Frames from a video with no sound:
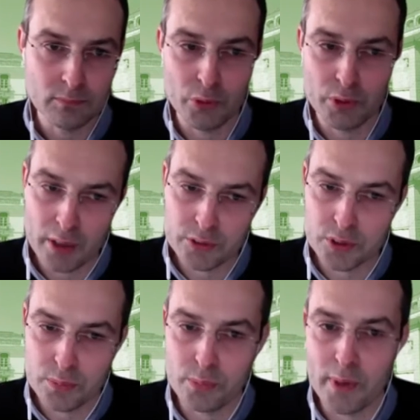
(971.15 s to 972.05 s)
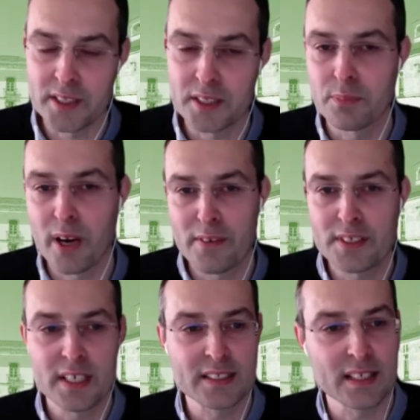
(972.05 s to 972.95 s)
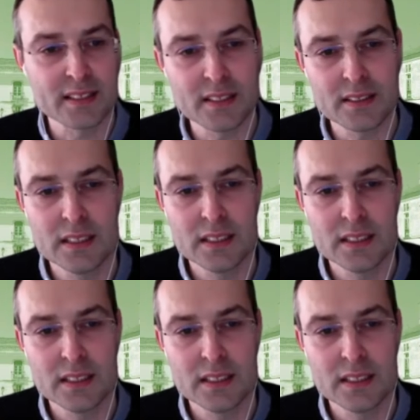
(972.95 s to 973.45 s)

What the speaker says: without compromising privacy, etc.